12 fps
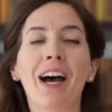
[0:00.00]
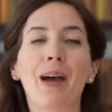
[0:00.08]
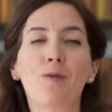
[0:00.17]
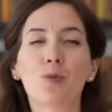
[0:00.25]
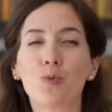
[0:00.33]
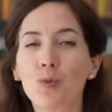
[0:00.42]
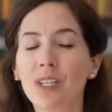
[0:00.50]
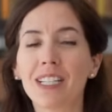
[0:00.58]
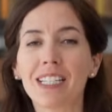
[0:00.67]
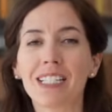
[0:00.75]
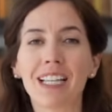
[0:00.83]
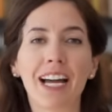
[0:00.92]
I was
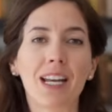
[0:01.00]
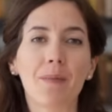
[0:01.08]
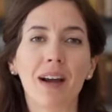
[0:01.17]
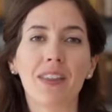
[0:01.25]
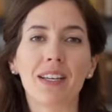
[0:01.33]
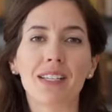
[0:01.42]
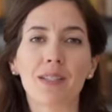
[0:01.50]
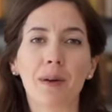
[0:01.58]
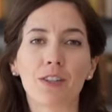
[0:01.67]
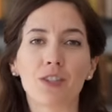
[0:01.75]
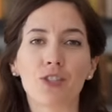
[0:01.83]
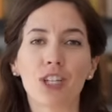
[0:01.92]
really delighted by this
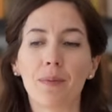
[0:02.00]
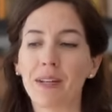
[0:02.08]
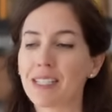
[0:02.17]
sponsorship.